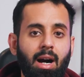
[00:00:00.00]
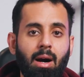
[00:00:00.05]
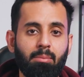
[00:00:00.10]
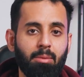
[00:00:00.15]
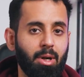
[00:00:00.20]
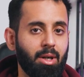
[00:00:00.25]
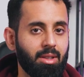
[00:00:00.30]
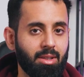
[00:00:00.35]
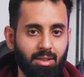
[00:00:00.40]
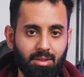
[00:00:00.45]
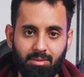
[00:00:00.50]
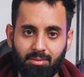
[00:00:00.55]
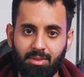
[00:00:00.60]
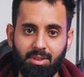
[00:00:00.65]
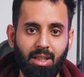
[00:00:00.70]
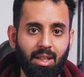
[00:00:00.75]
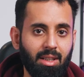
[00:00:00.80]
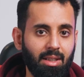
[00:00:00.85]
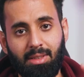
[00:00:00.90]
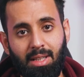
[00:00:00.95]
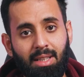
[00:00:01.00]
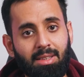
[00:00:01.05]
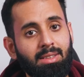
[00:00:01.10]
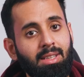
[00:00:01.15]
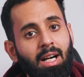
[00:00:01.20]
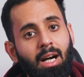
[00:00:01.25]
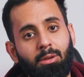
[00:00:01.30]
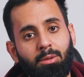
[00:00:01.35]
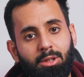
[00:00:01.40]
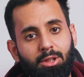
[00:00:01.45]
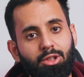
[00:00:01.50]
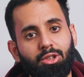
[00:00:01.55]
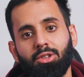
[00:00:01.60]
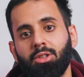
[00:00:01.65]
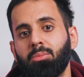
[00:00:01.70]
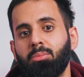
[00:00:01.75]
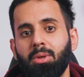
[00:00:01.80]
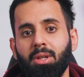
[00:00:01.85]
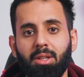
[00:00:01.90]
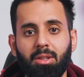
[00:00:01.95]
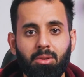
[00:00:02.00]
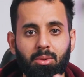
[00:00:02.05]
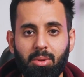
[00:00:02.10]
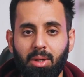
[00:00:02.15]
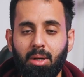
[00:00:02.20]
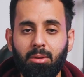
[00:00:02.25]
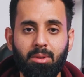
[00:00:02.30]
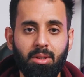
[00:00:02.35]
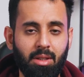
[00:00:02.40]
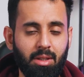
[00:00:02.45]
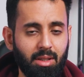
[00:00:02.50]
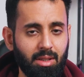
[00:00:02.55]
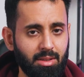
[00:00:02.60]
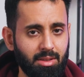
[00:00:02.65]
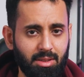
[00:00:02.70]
I'm not saying that's how it should be throughout the year.